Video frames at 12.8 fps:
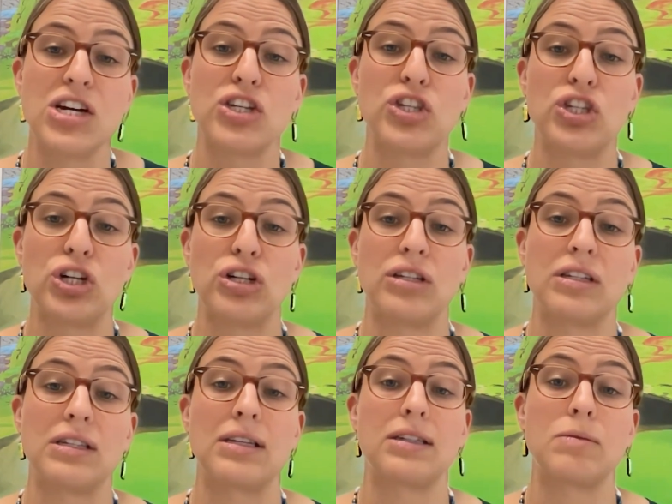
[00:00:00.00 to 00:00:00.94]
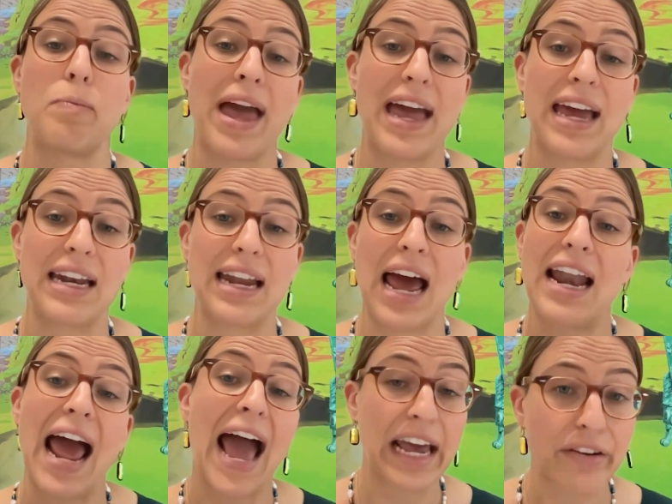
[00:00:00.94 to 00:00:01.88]
students' speed and
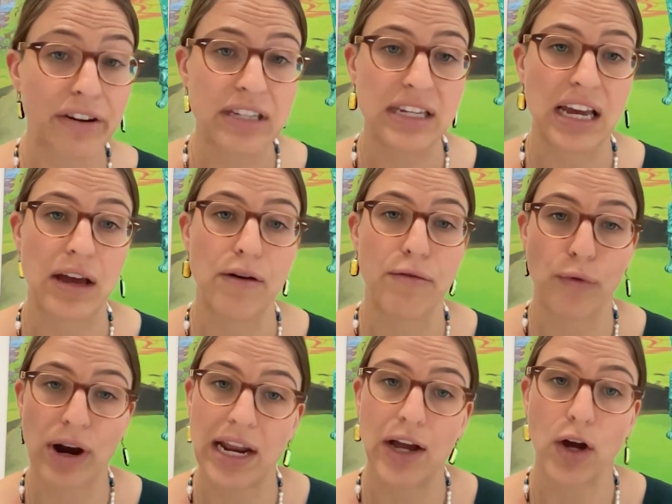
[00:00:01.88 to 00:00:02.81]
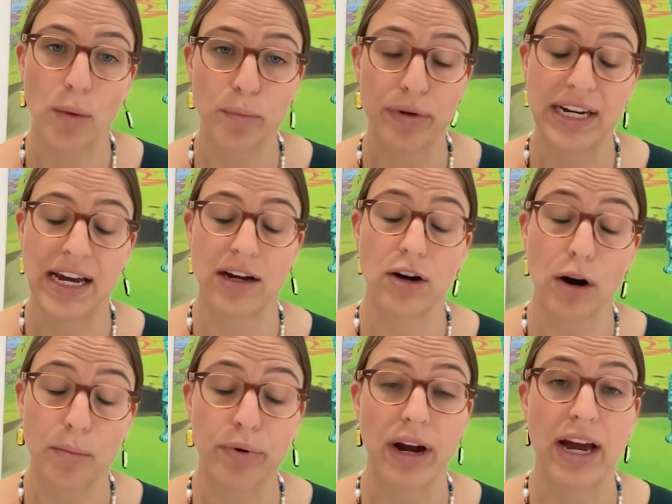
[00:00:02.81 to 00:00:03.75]
accuracy of reading
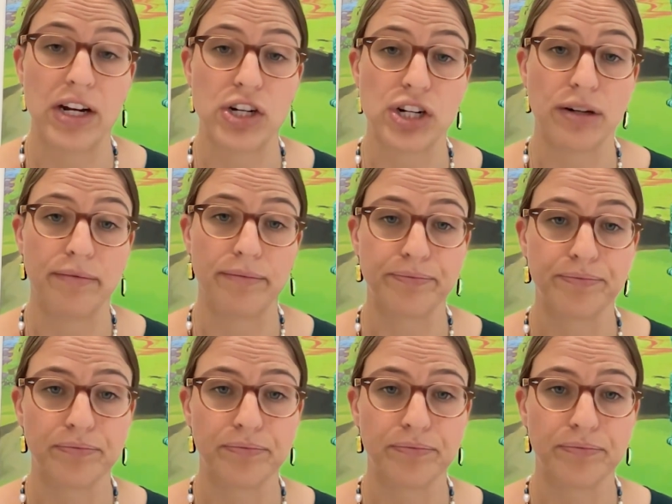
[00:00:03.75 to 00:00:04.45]
comprehension.